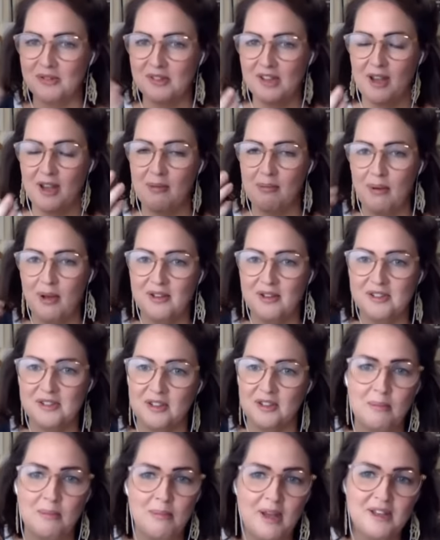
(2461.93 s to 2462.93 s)
i was going past
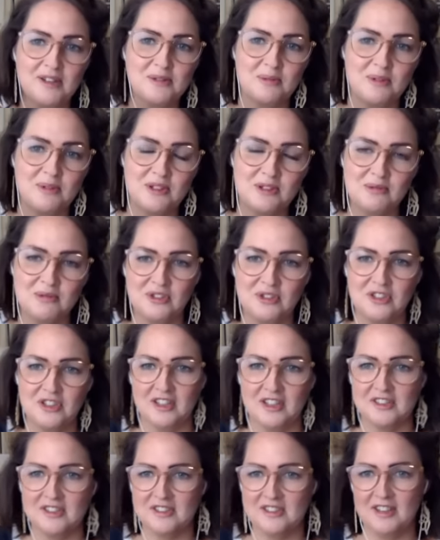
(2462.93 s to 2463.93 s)
on the bus which was
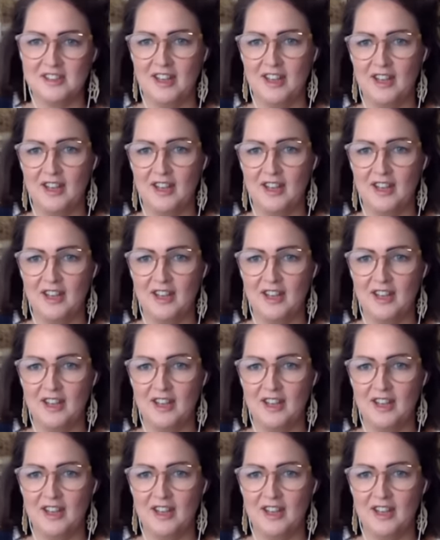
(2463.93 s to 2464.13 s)
just